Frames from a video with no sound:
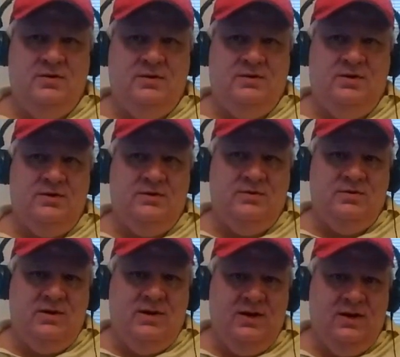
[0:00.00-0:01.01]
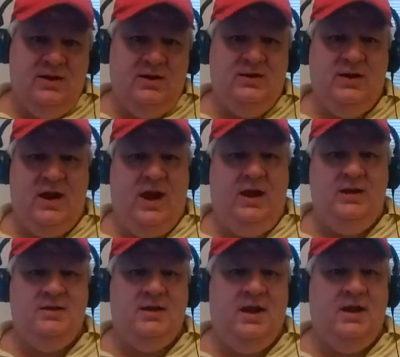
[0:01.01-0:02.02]
to
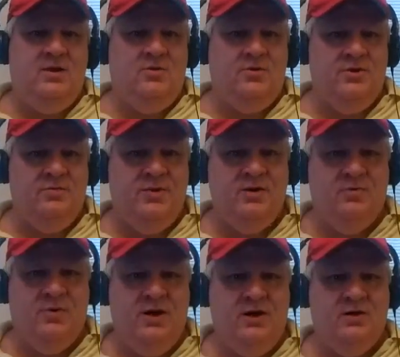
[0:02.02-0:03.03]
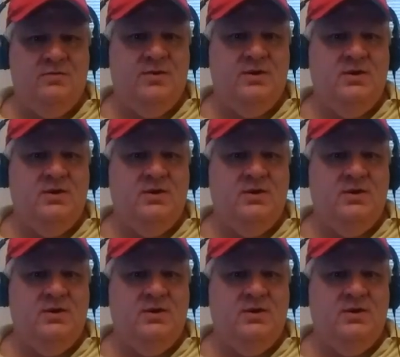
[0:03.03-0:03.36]
add that or to be aware of it.